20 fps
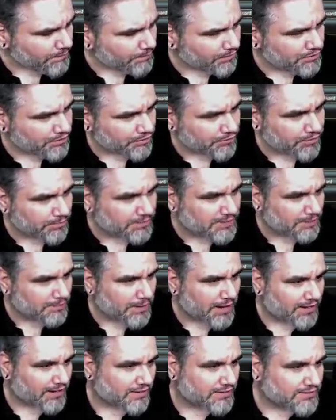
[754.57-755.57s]
put the Cryptic
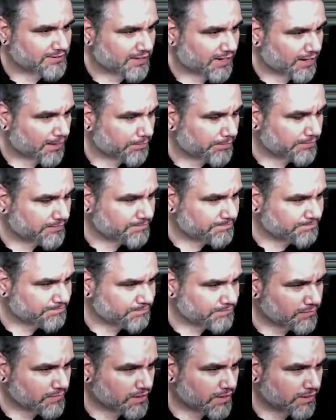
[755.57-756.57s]
back on top.
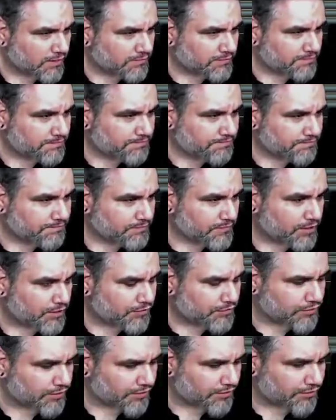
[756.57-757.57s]

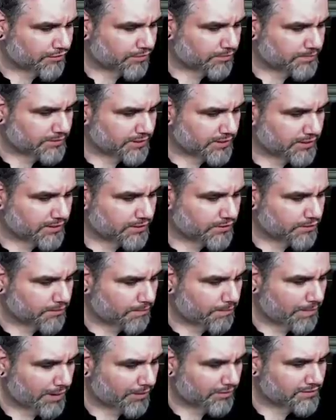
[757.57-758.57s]
You draw the Cryptic. You
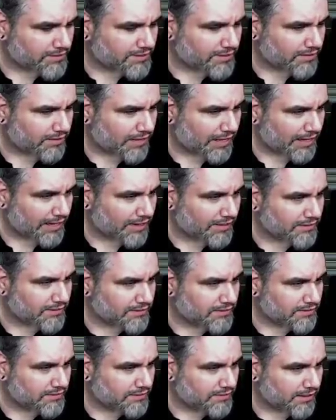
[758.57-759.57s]
bounce the
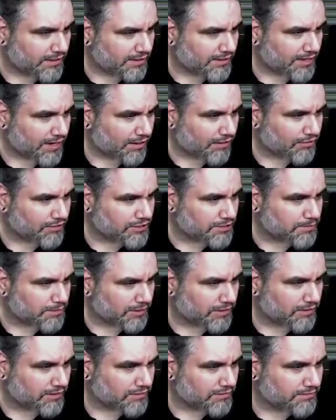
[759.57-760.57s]
land and counter the
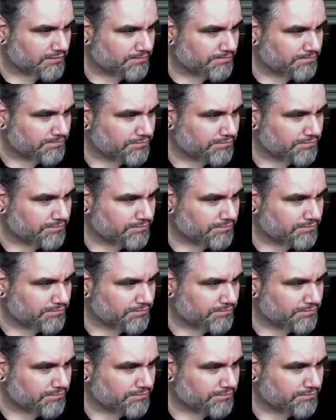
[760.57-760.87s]
spell.